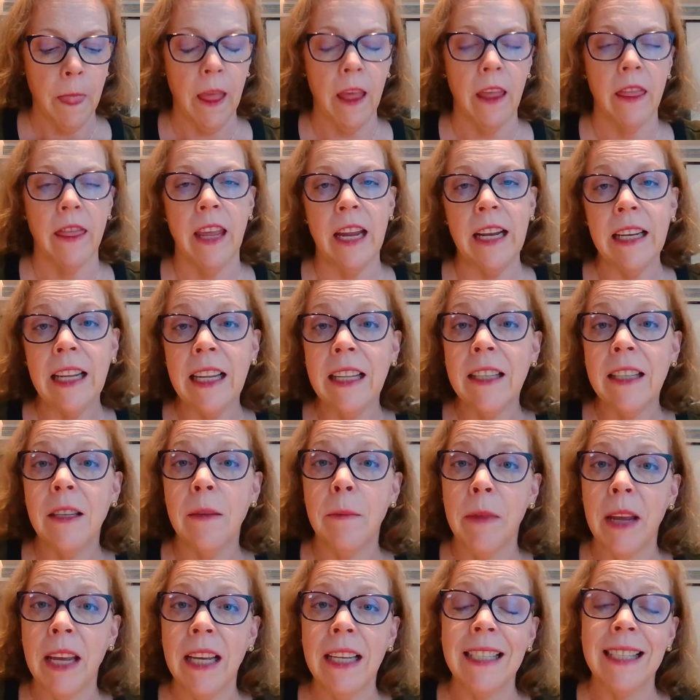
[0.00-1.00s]
They need
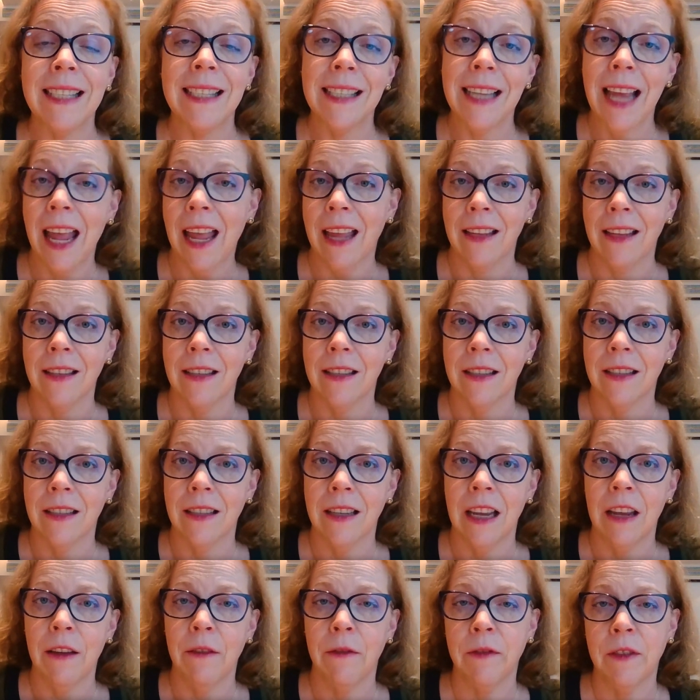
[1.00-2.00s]
to make
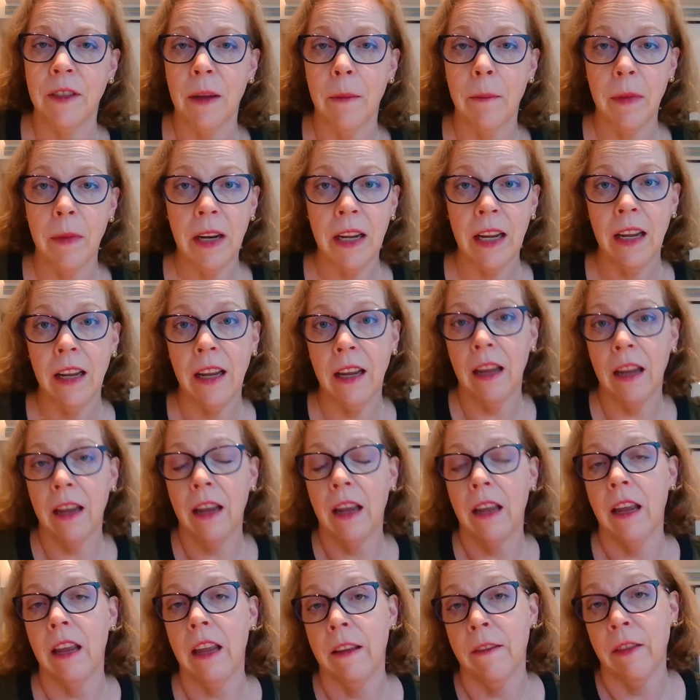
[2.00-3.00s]
sense. If
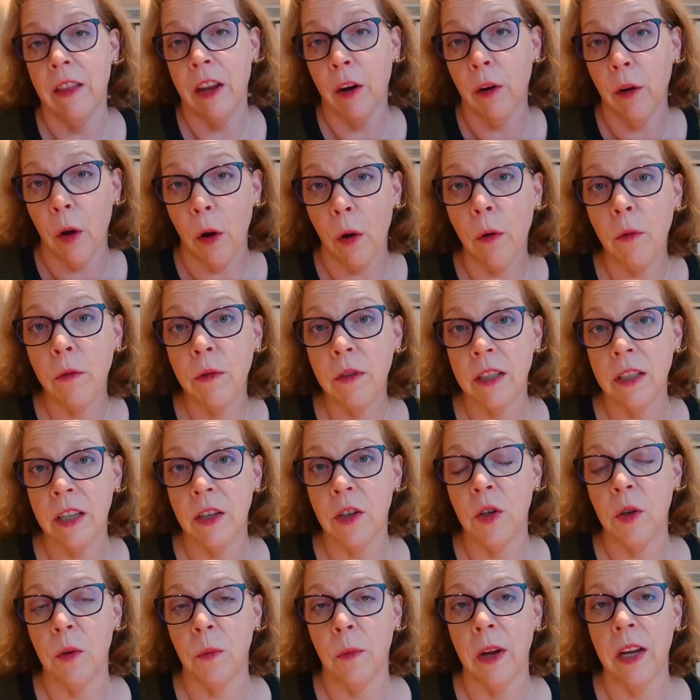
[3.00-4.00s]
somebody in their own
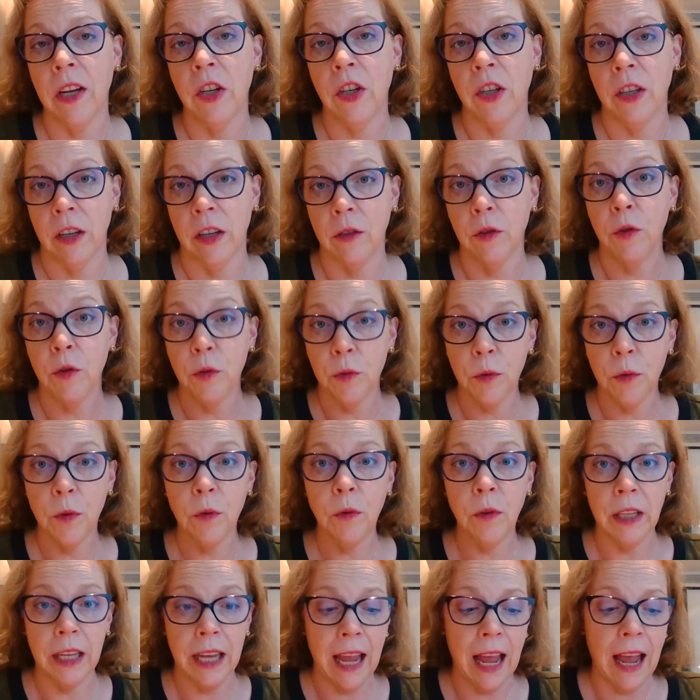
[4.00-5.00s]
situation
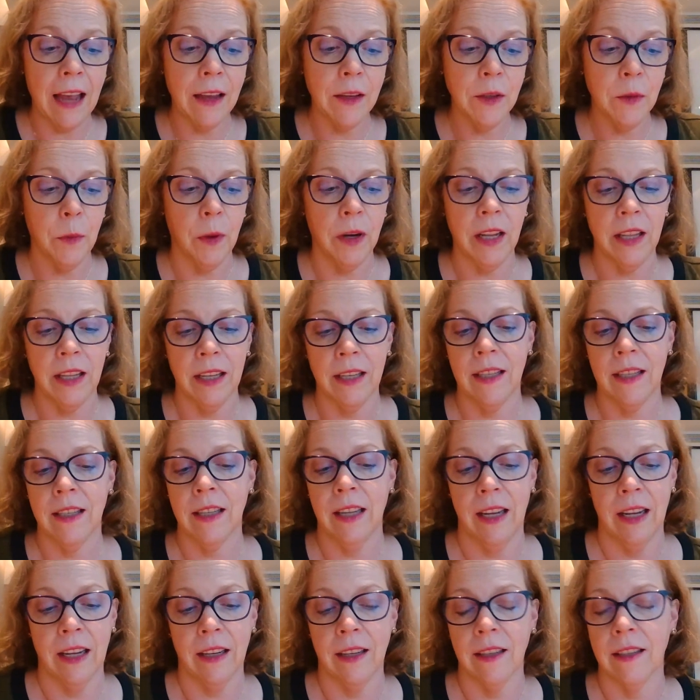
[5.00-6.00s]
truly has one of these
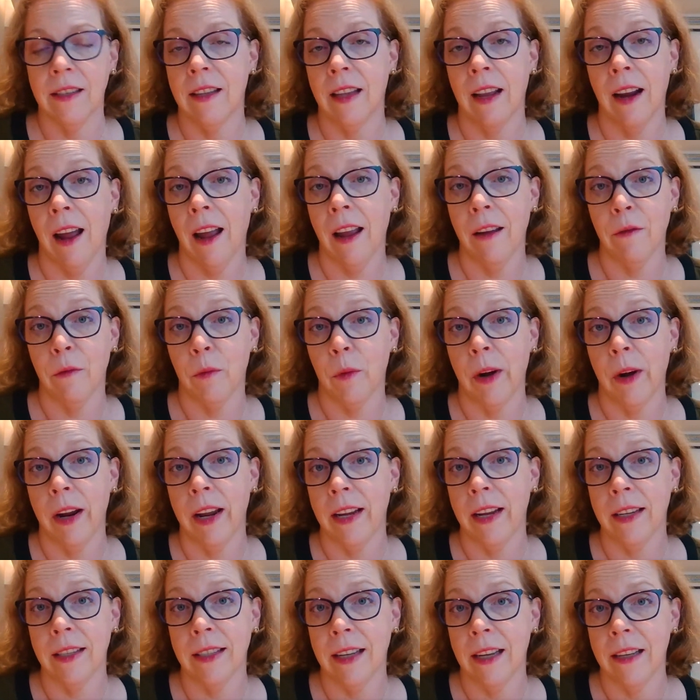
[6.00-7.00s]
things that I've
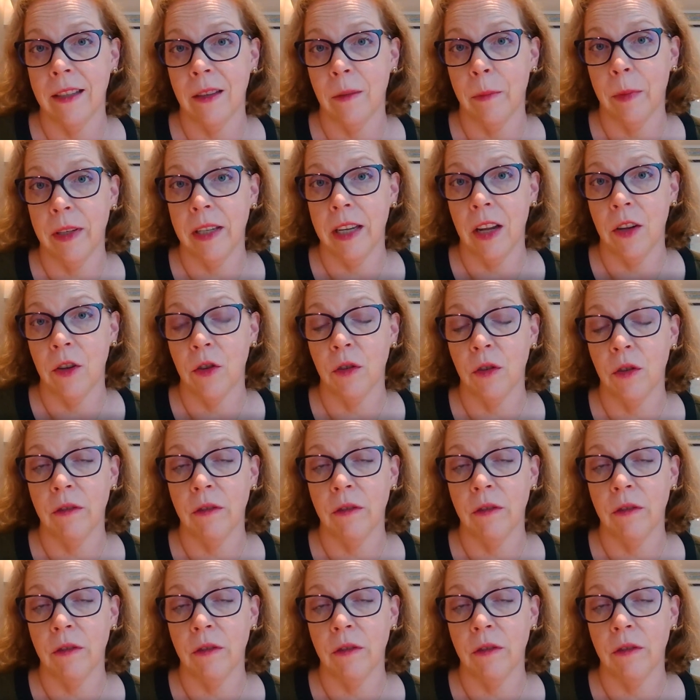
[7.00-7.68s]
raised as a potential